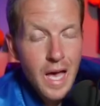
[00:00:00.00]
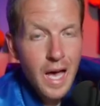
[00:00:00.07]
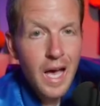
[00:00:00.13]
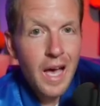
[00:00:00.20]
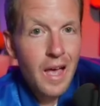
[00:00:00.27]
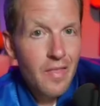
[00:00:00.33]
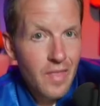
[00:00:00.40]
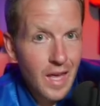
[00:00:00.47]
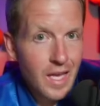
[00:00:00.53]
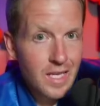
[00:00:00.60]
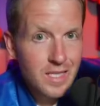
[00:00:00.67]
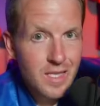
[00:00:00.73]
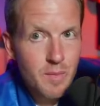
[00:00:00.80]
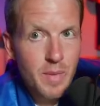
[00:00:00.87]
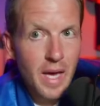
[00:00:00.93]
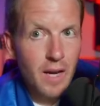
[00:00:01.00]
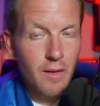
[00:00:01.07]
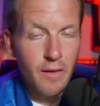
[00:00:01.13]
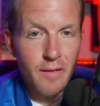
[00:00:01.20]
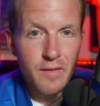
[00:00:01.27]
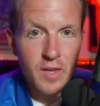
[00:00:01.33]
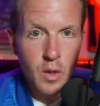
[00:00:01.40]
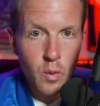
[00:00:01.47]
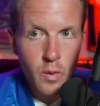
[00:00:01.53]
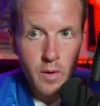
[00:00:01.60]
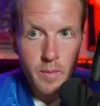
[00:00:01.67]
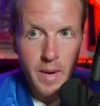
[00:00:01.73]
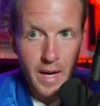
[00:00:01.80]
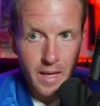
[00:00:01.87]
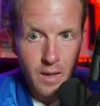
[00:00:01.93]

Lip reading: and that is the battle of the quarterback.